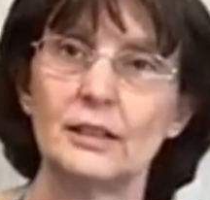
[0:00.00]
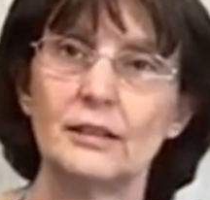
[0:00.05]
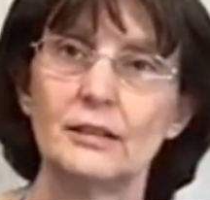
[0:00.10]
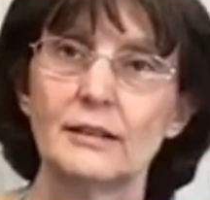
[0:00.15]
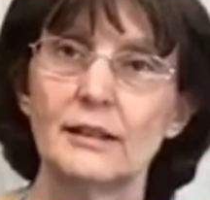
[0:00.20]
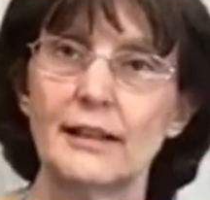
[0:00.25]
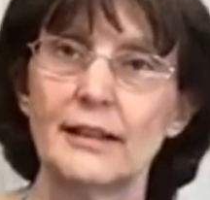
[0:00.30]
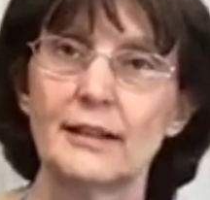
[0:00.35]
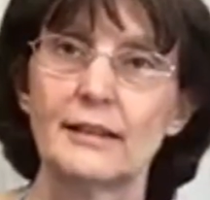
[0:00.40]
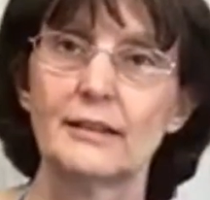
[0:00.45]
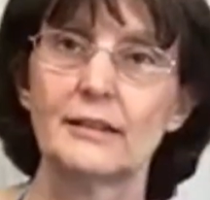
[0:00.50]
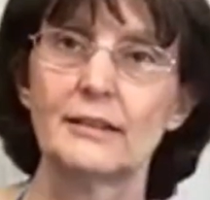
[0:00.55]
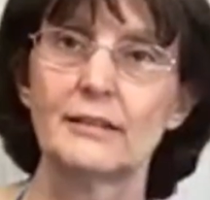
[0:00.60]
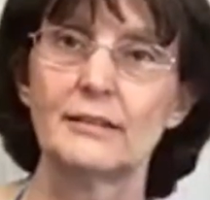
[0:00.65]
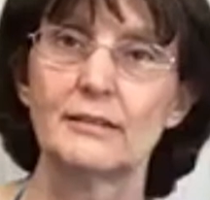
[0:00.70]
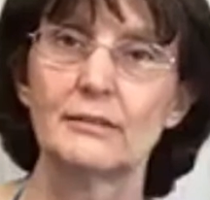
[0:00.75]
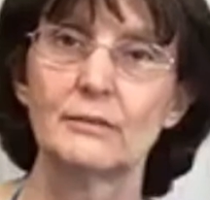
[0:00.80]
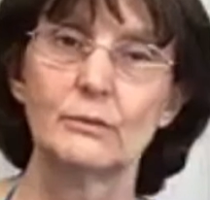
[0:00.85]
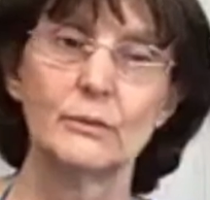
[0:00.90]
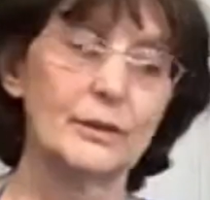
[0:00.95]
like,
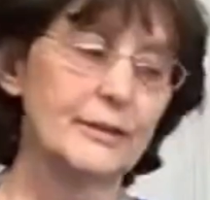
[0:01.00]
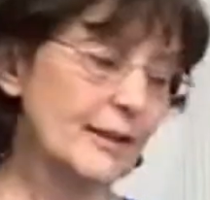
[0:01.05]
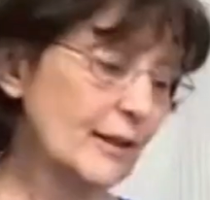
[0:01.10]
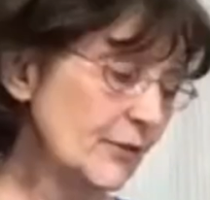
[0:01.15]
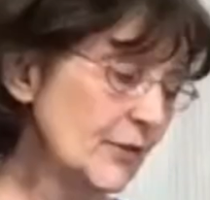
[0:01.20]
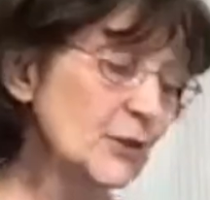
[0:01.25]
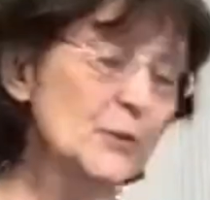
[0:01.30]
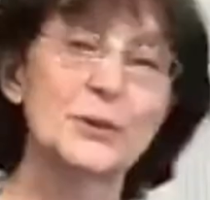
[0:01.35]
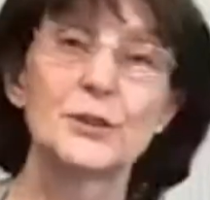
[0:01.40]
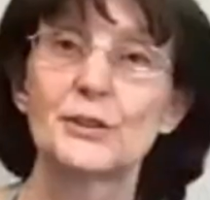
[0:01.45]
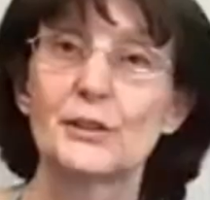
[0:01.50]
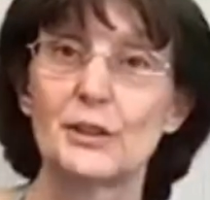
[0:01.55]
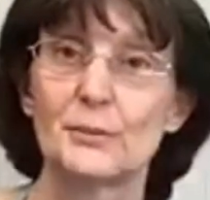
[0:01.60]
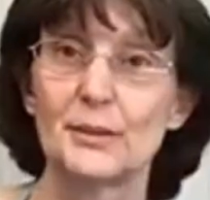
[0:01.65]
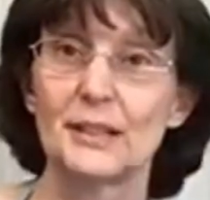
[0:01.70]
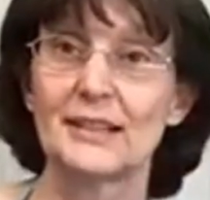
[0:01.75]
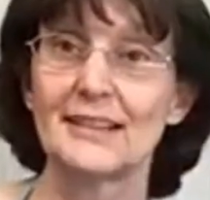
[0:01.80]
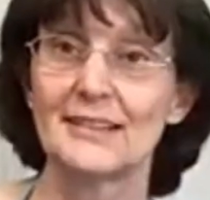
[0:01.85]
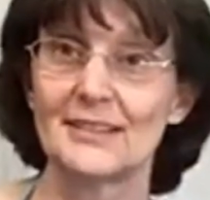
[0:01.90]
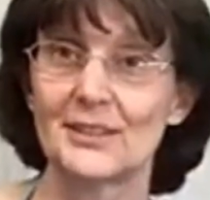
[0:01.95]
well, now this one's going to
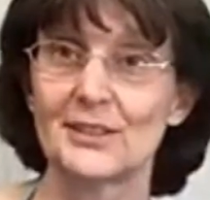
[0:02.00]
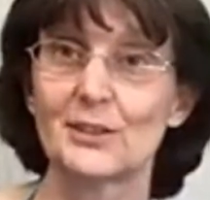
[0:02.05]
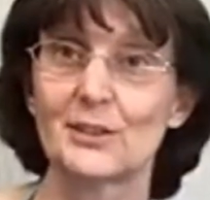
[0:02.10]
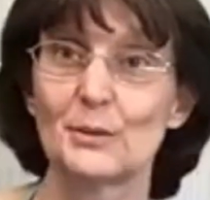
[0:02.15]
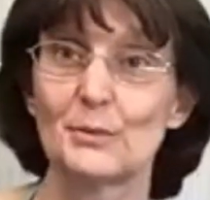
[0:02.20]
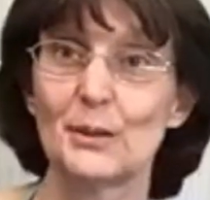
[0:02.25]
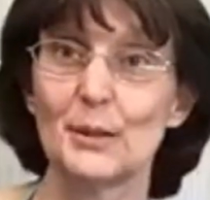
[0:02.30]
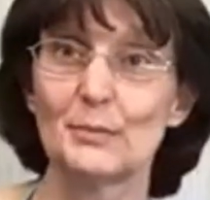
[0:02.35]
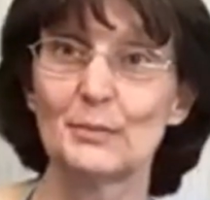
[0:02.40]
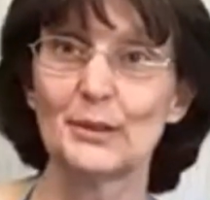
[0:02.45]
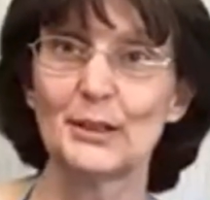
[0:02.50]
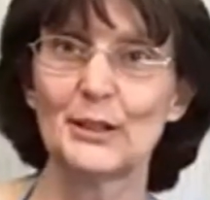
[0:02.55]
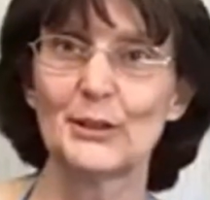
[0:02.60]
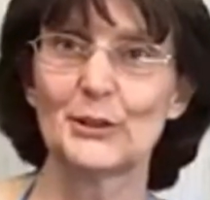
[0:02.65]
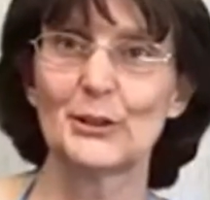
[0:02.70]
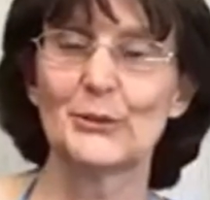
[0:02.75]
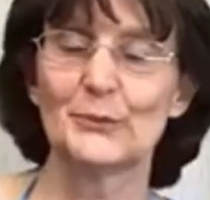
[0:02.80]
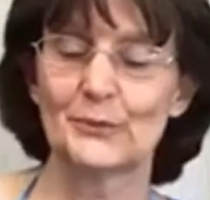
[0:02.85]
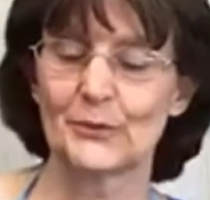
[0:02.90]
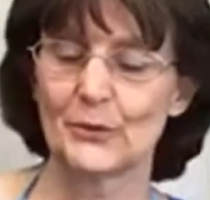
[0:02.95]
be, because it's going to be a
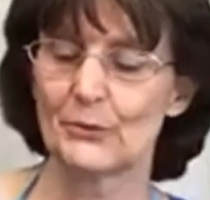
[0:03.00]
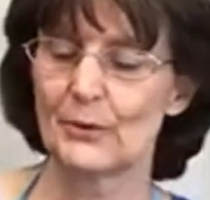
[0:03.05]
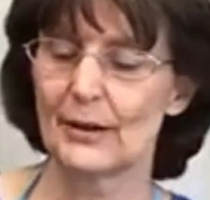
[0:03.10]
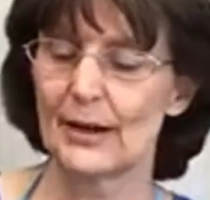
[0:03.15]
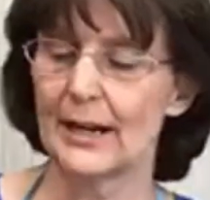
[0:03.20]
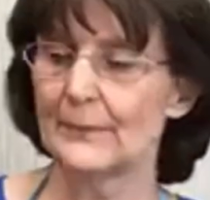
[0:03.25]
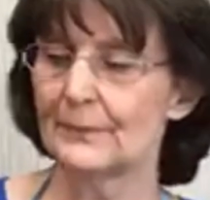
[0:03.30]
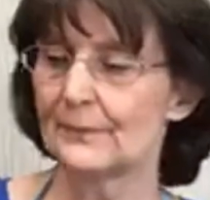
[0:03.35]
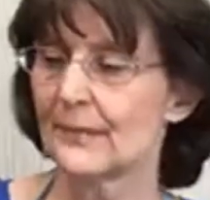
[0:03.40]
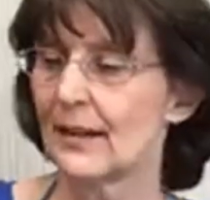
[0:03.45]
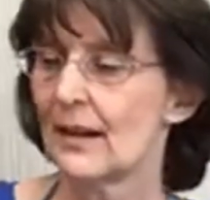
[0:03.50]
bleeder, right?